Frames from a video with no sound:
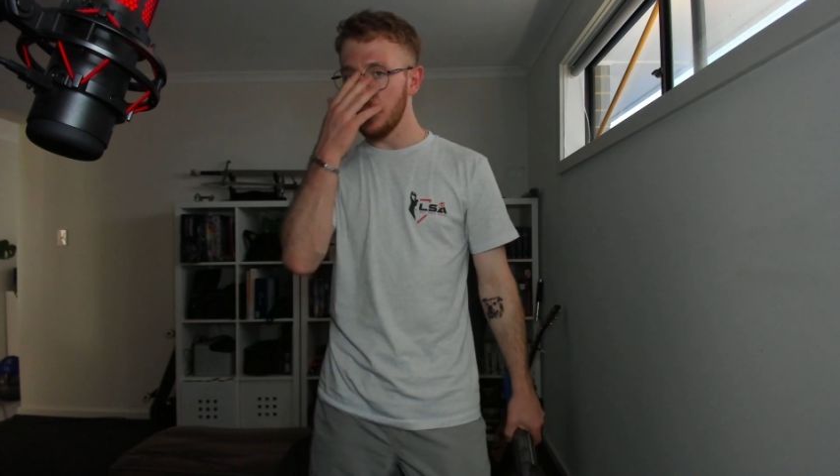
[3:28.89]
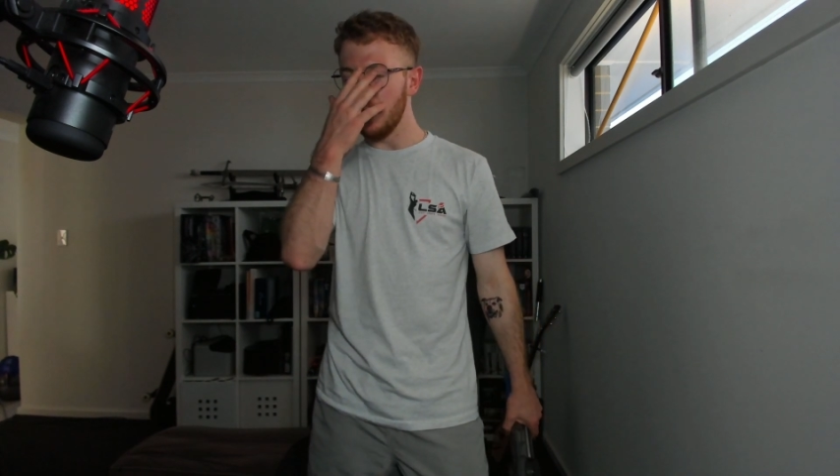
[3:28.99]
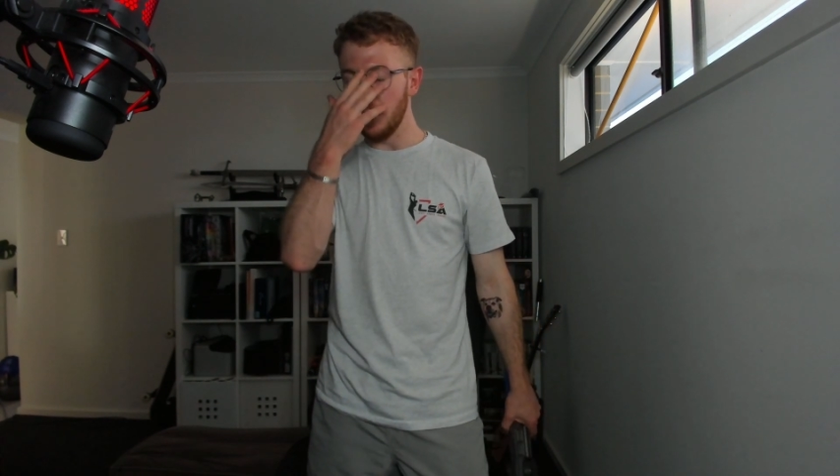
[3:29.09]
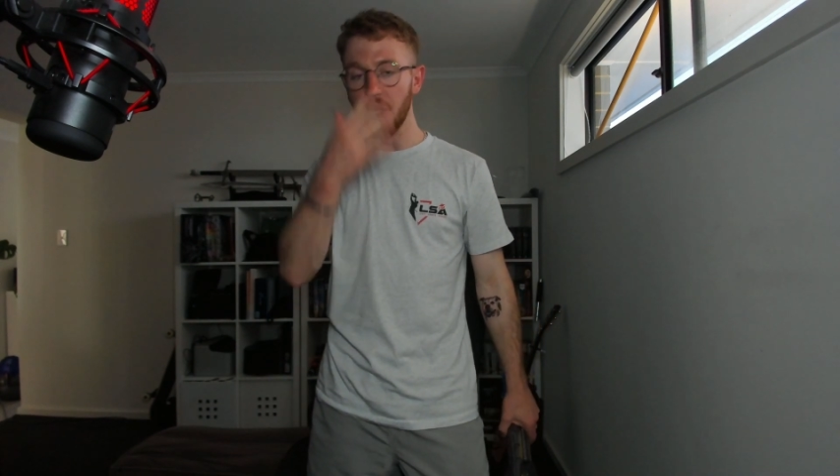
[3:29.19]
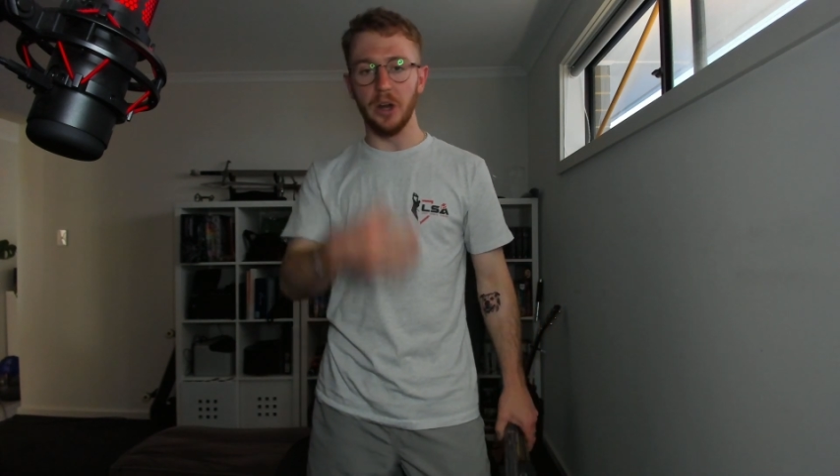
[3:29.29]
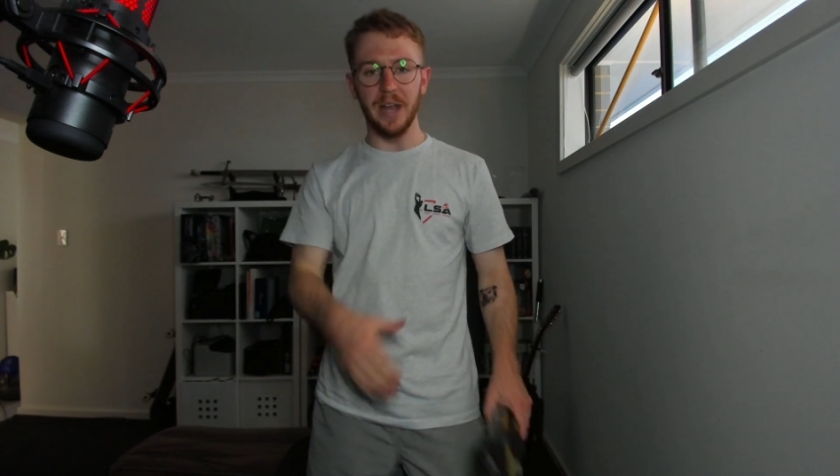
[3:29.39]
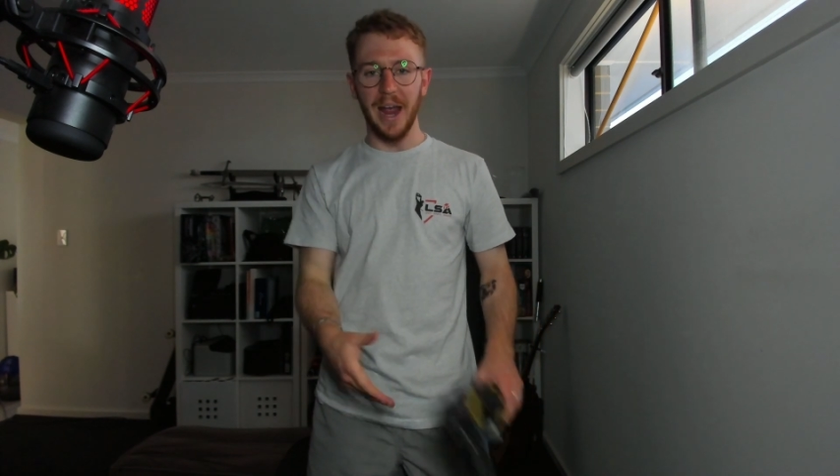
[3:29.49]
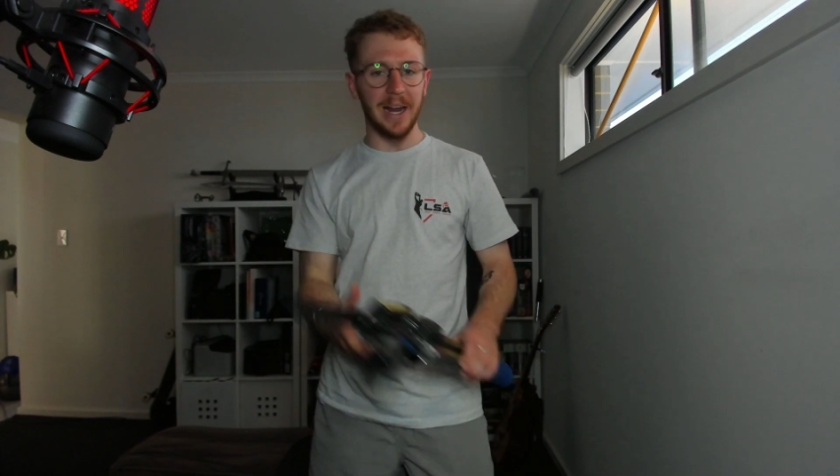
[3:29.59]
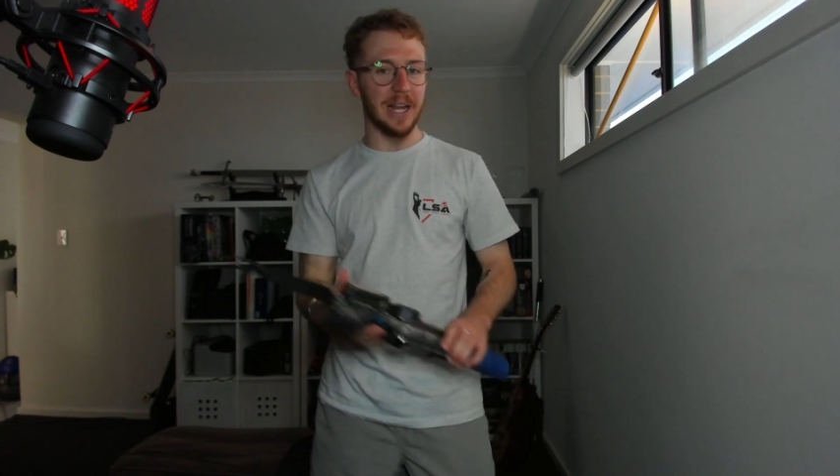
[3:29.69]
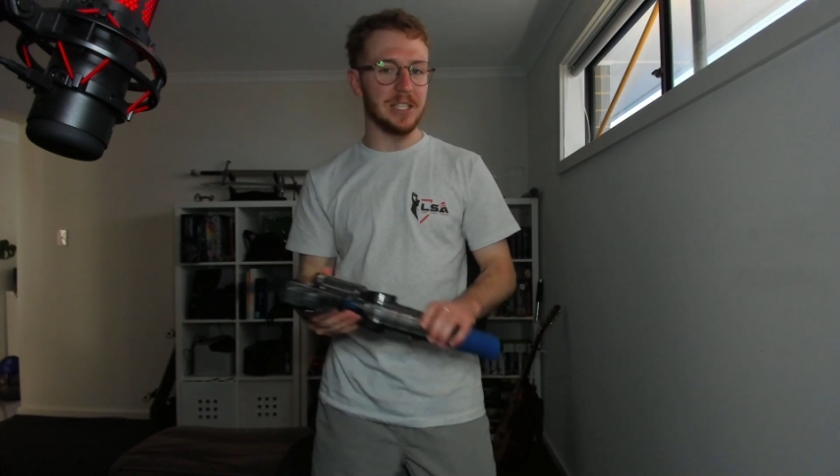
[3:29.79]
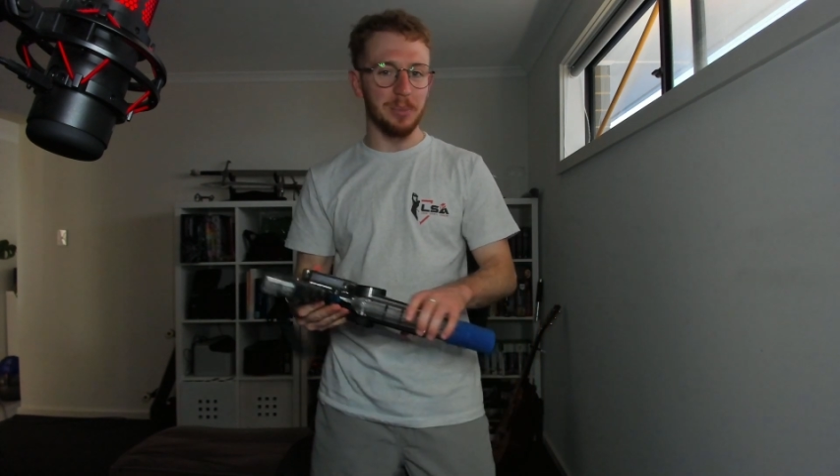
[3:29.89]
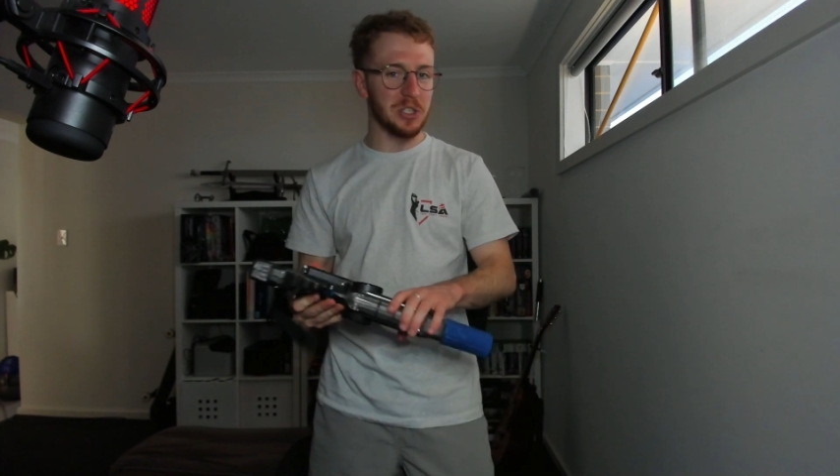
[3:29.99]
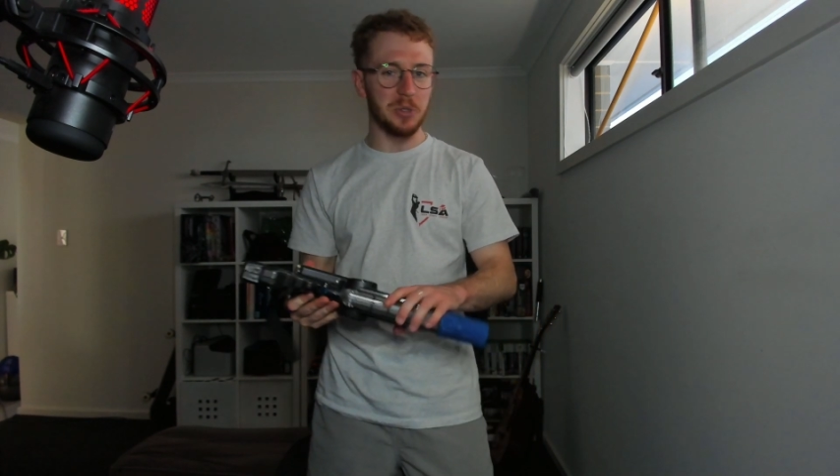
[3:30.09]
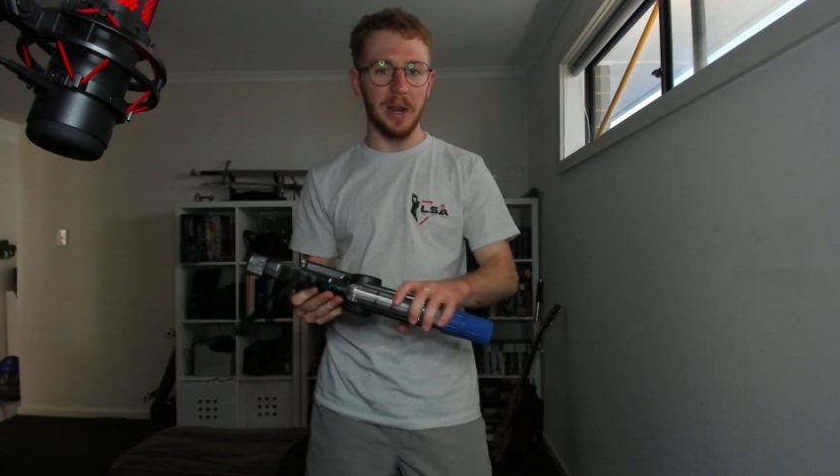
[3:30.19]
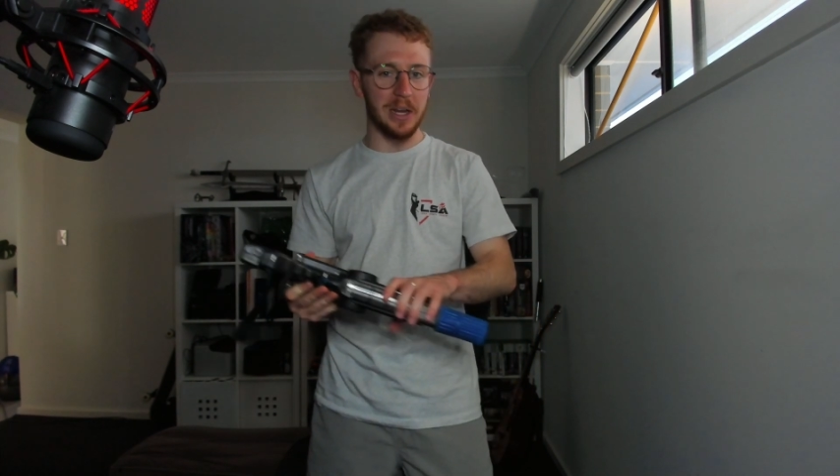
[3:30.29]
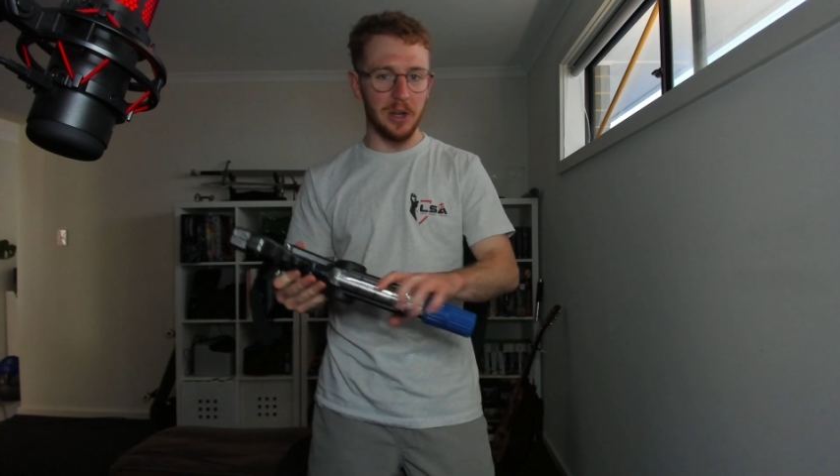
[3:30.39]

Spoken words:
and your hand gets a bit sweaty